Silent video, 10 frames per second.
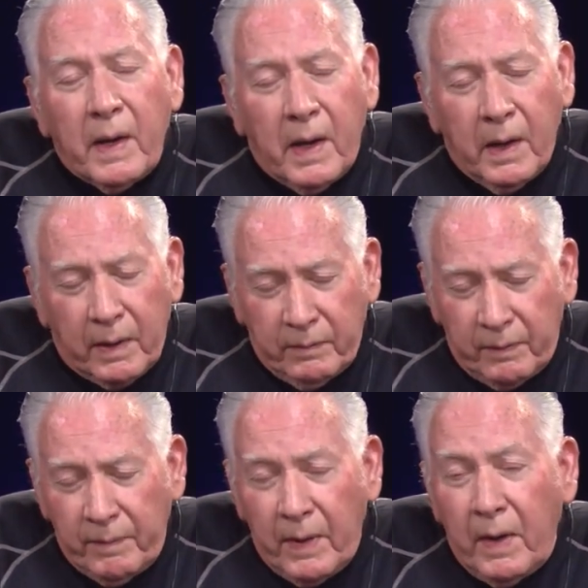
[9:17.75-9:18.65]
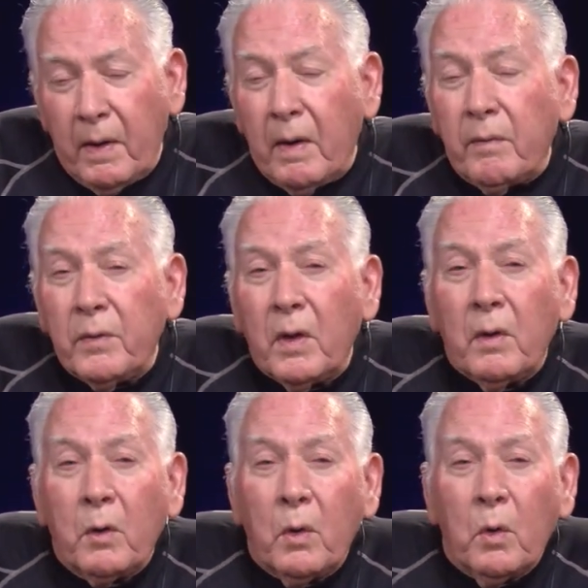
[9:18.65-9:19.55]
and
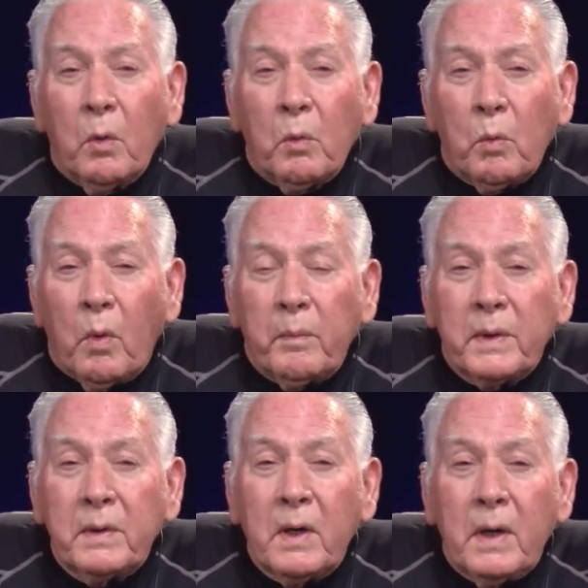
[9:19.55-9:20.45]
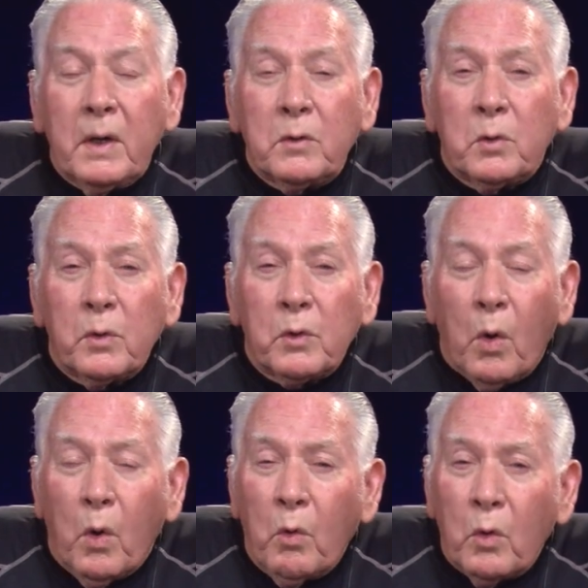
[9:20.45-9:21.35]
the old woman to the
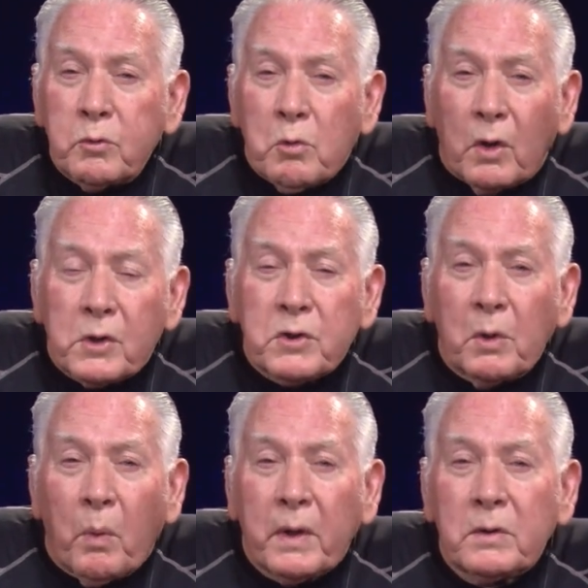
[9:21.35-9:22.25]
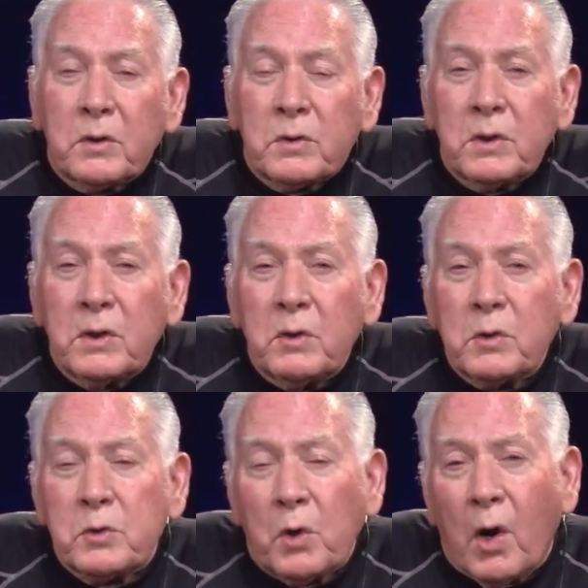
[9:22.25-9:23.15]
old trunk she went to see her
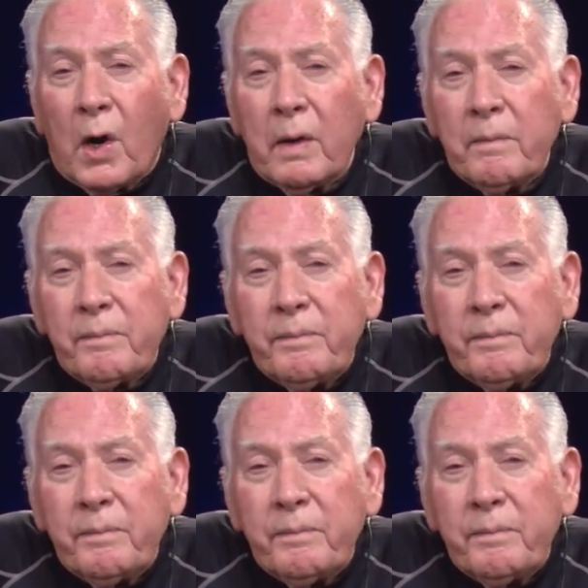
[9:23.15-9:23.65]
saw,